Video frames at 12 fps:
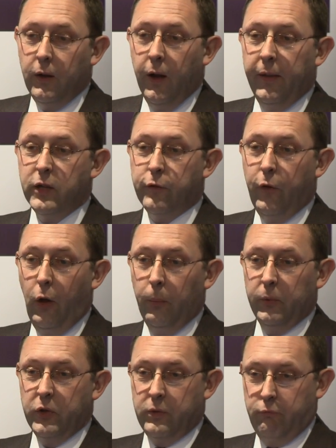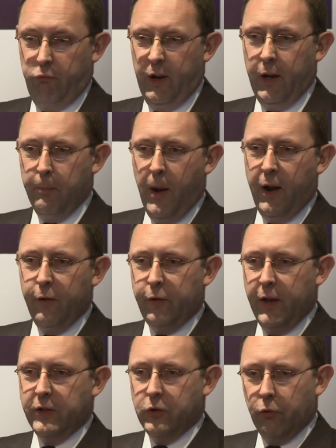And this film just really
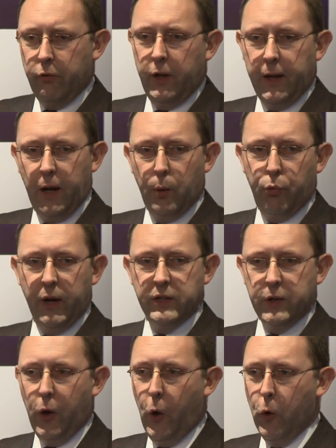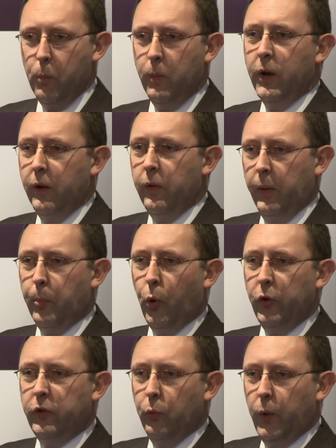manifests, or really kind of brings to home, the
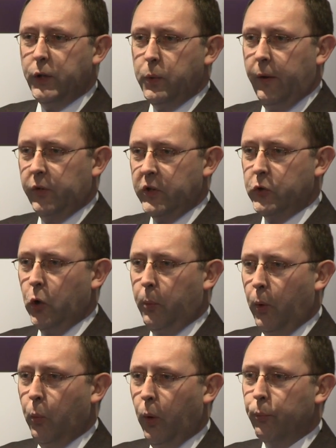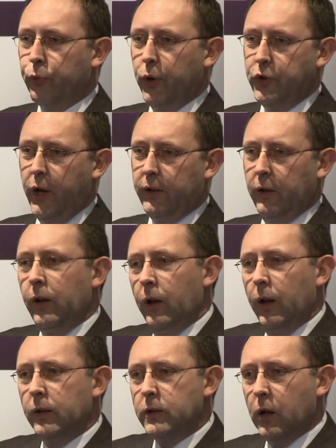point at which we have to stop on one project
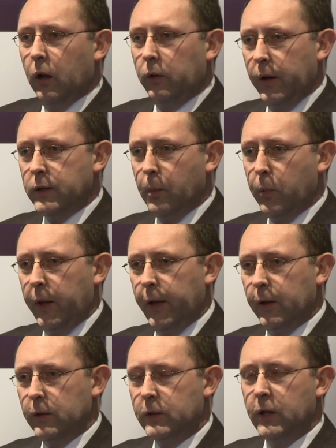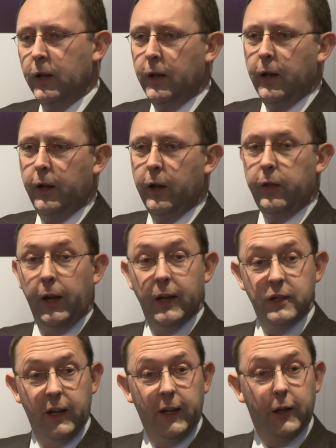and start doing something else. And I think
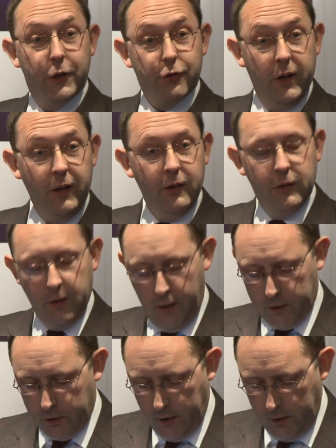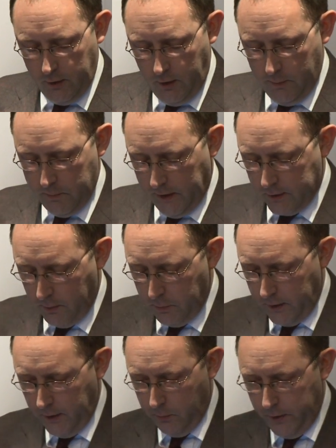as an industry, actually, that's
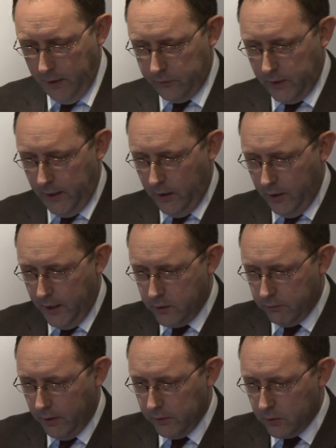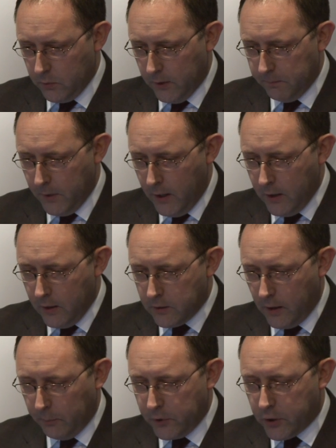something that we have to get our heads around as well.
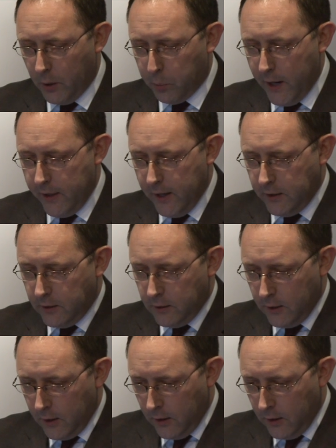So I'm just going to play this